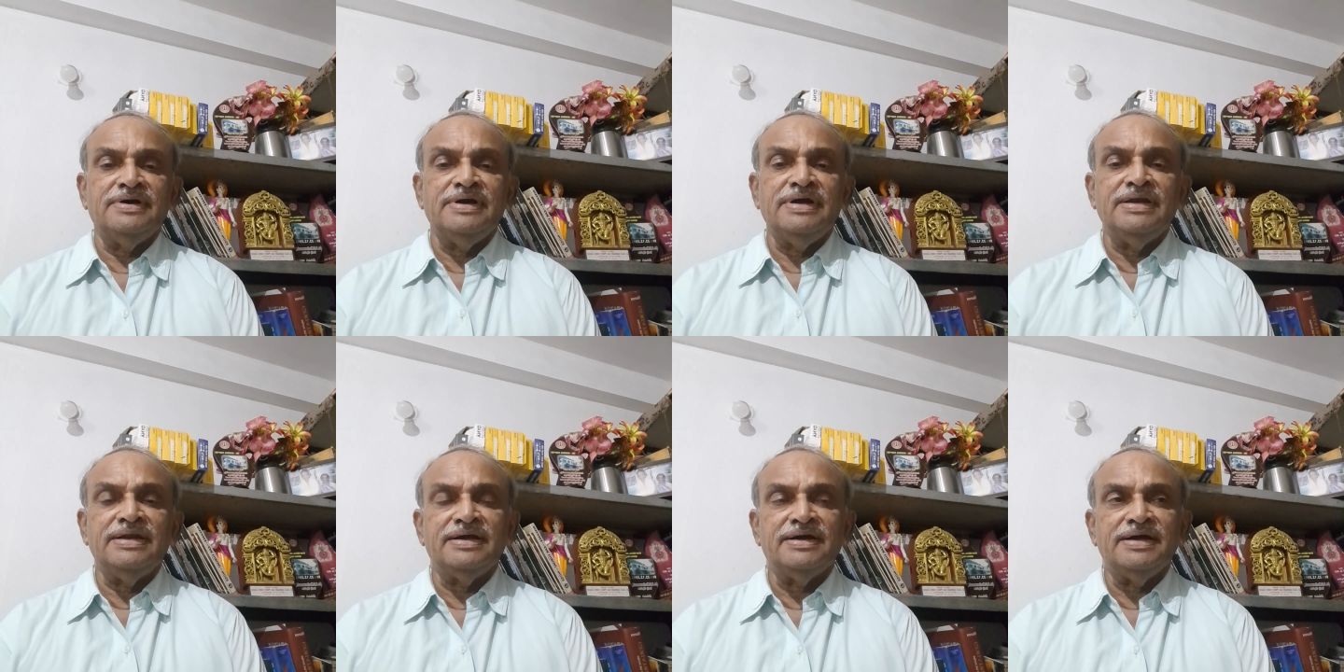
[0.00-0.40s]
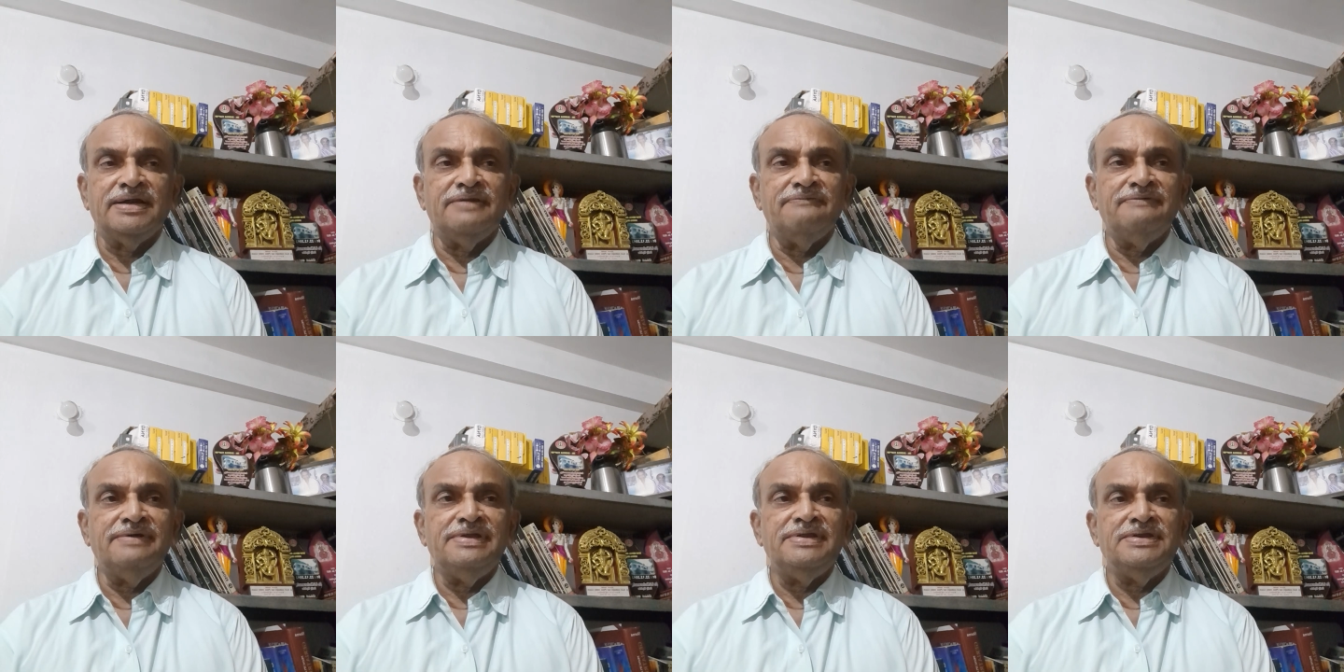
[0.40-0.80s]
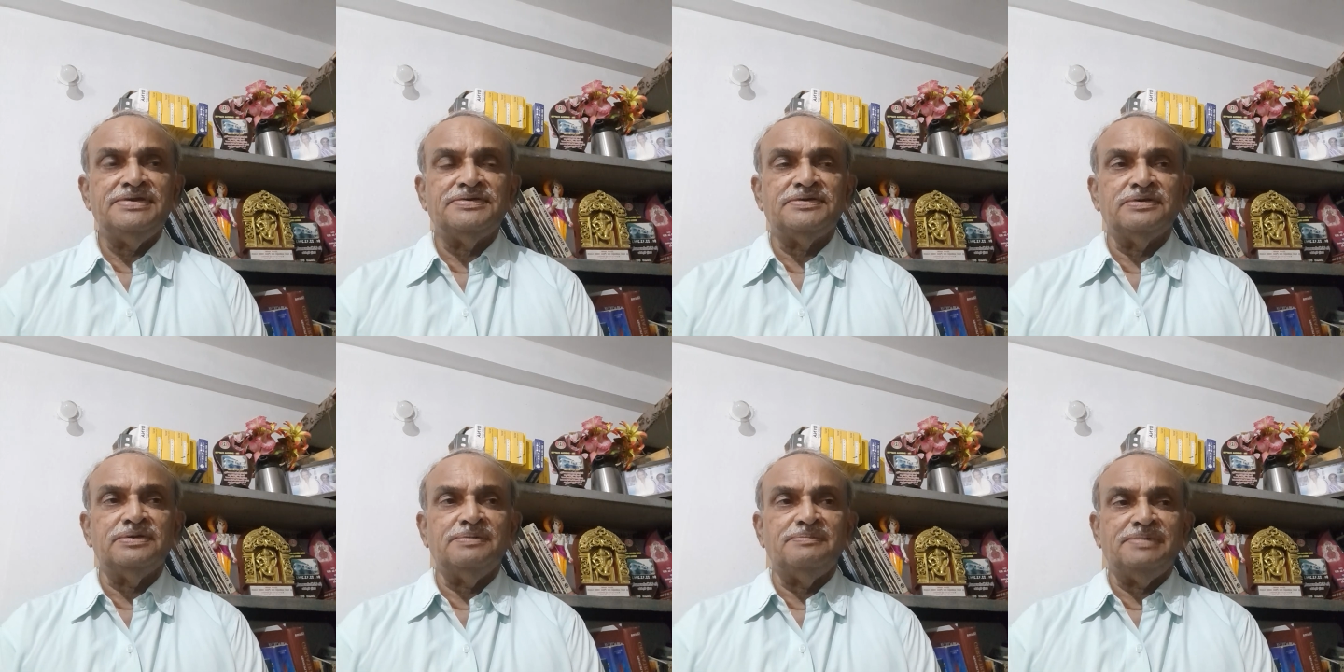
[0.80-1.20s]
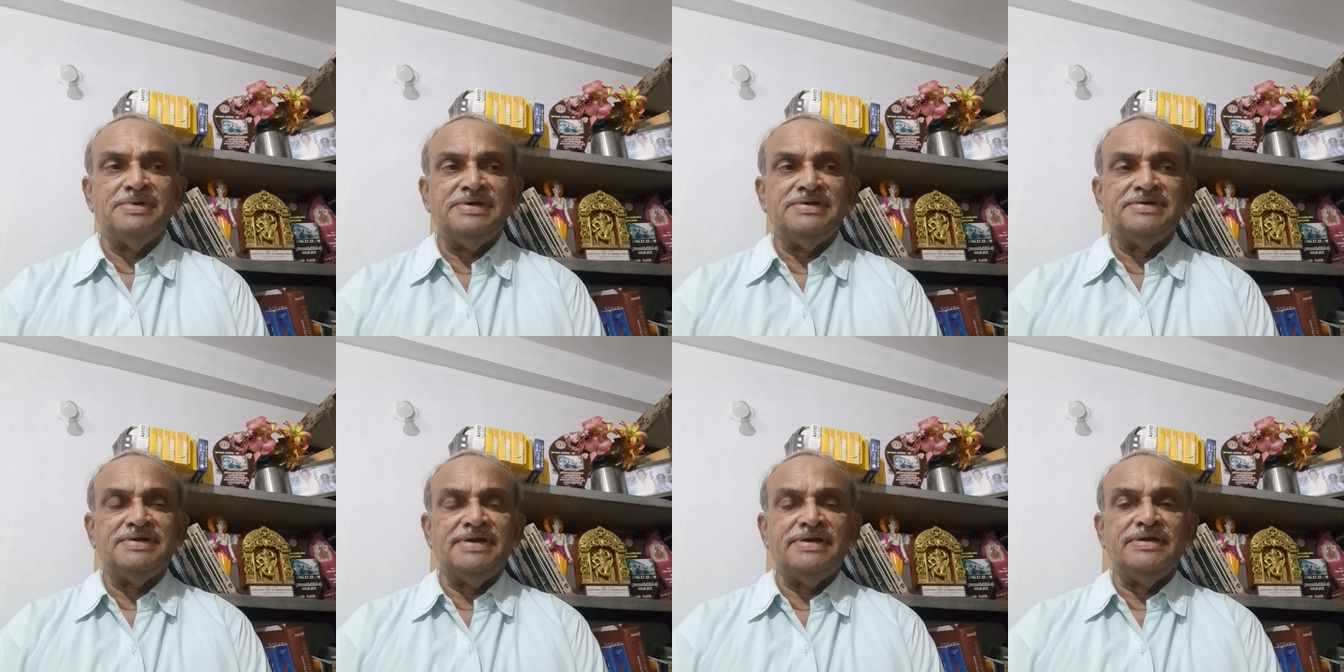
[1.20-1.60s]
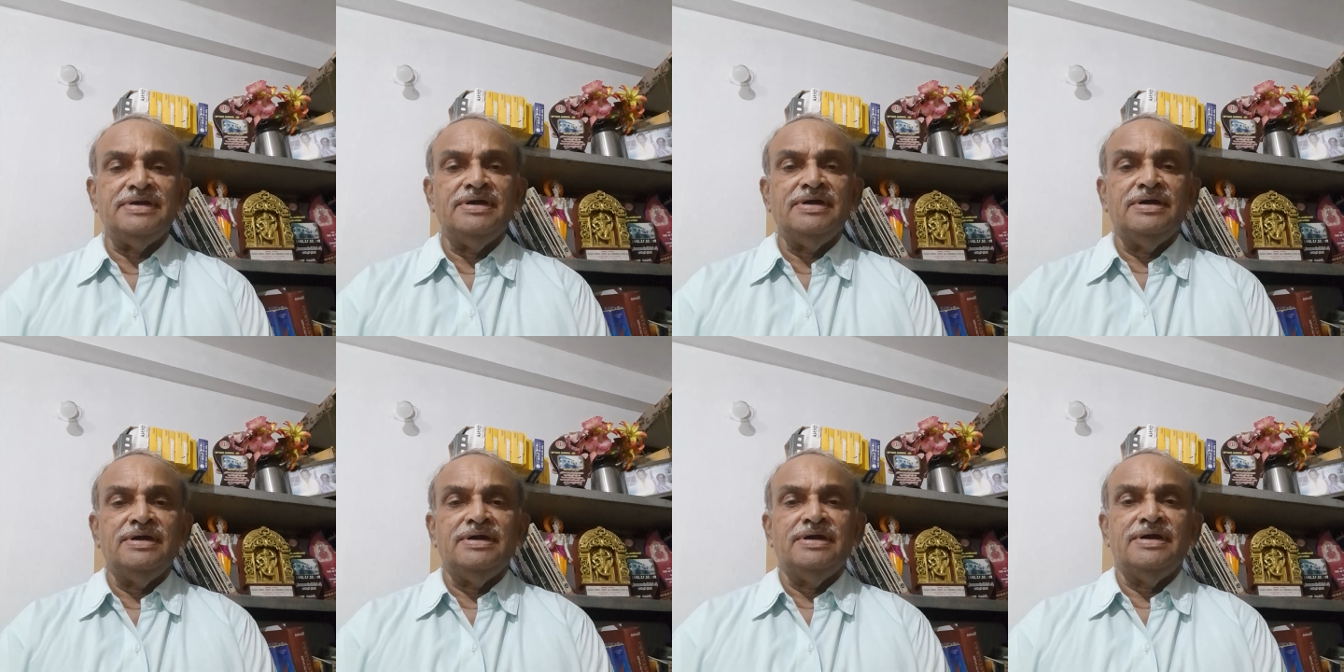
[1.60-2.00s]
inconvenience to the patient
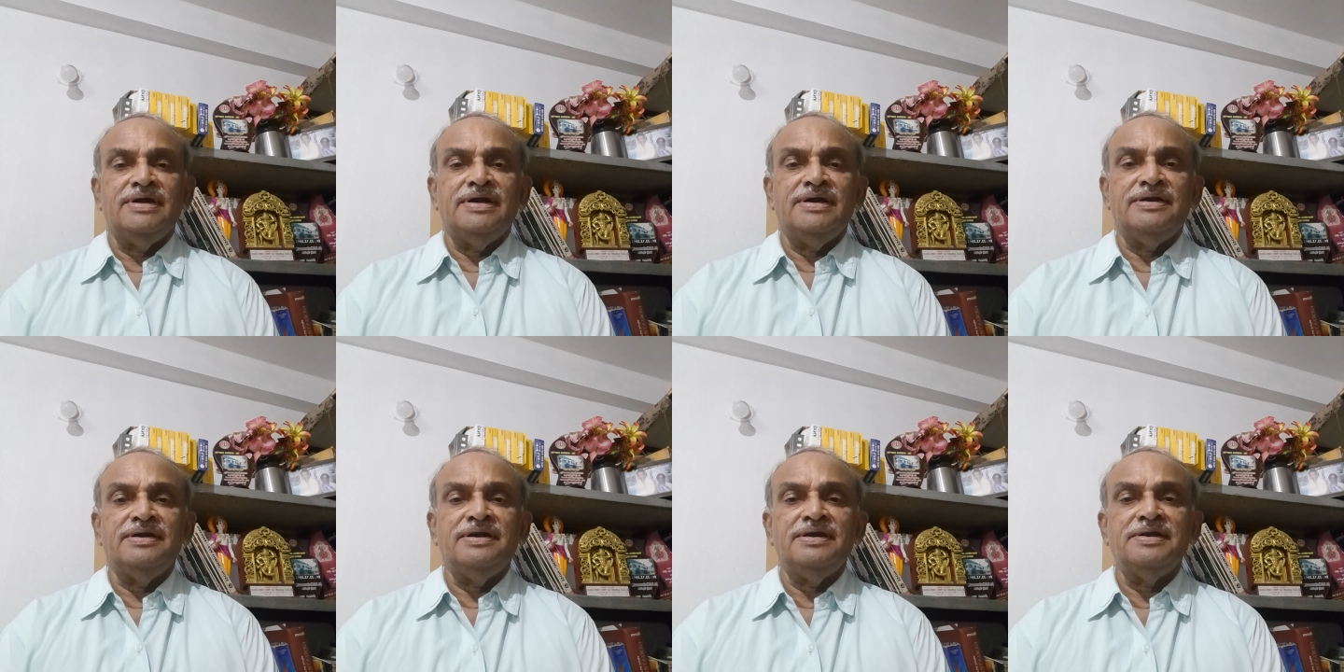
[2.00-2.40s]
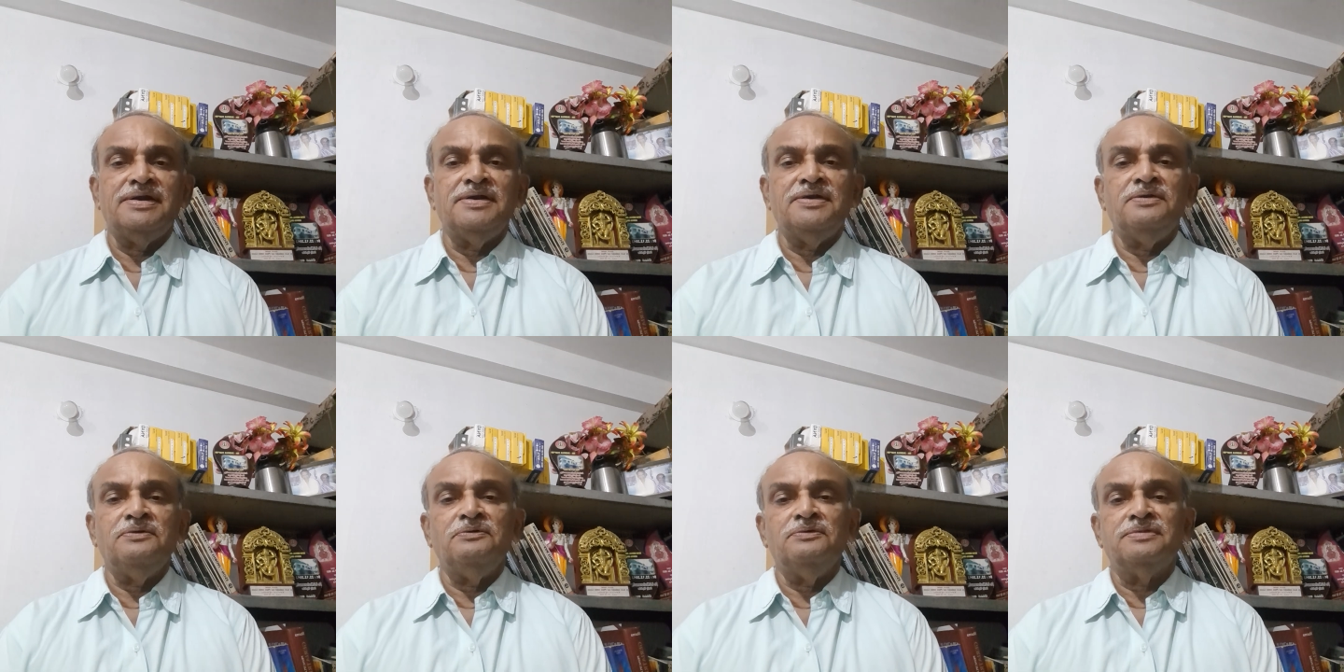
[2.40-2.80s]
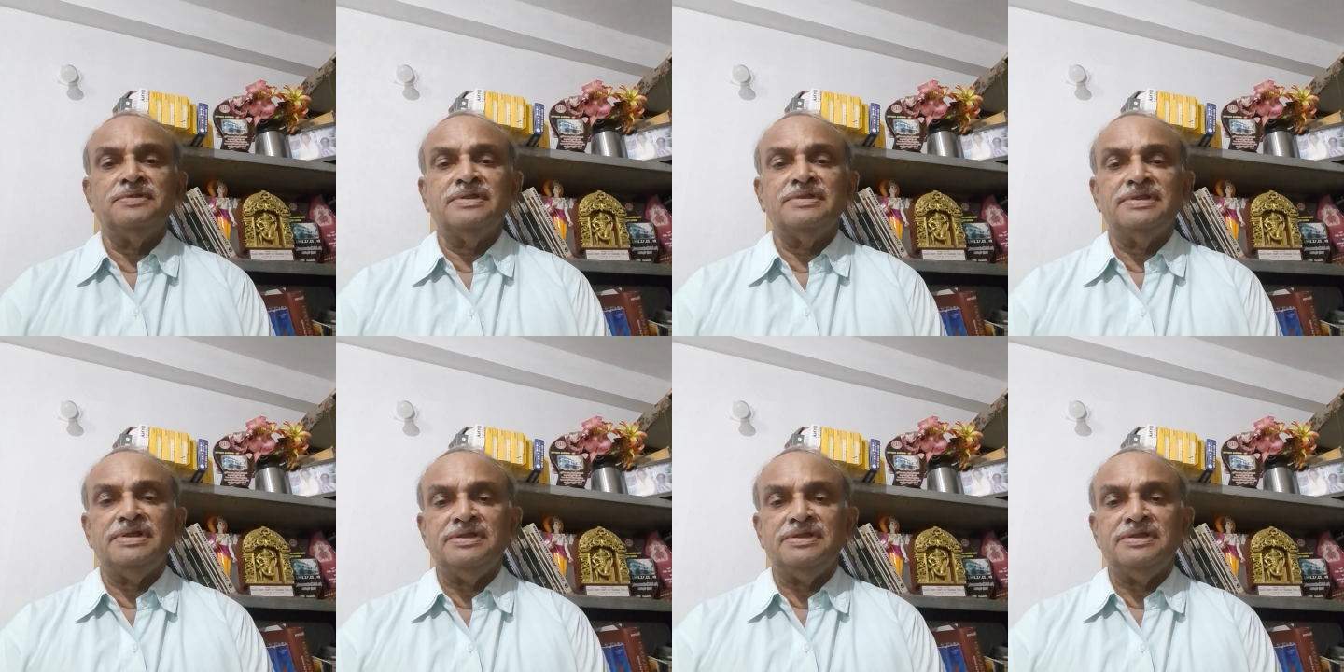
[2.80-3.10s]
and reduces